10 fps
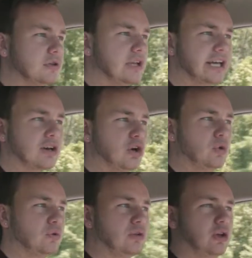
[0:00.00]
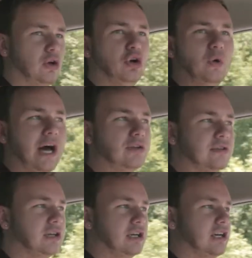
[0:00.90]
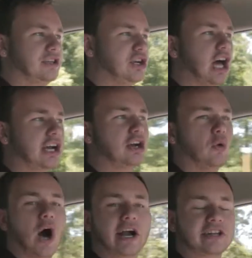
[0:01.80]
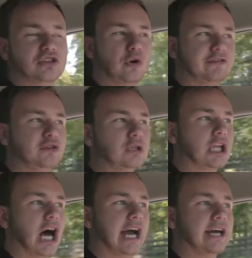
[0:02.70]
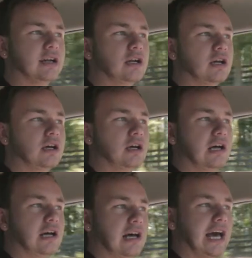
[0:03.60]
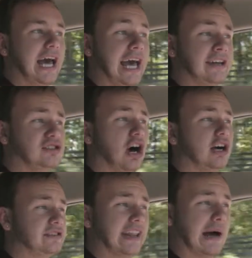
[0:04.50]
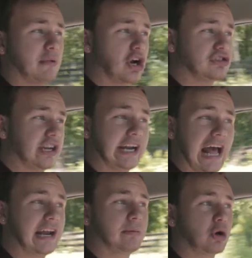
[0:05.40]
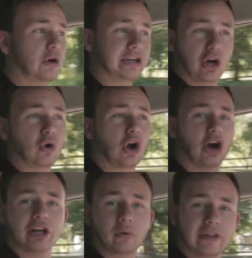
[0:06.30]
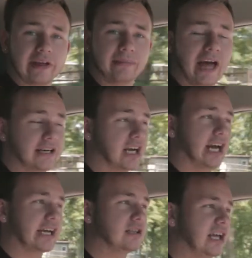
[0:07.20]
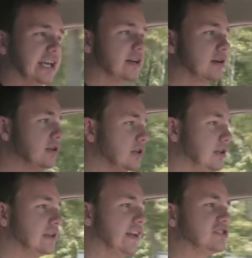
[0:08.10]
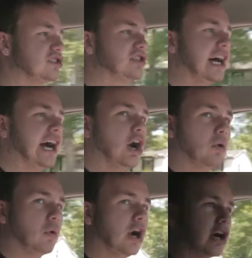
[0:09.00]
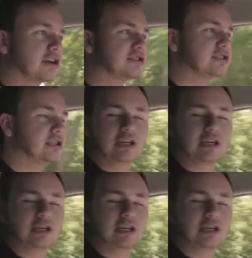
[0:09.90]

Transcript: Like, who else? You're not gonna walk into a Food Lion and talk to that person and end up going go-karting with them that night. Like, that's just not how it works.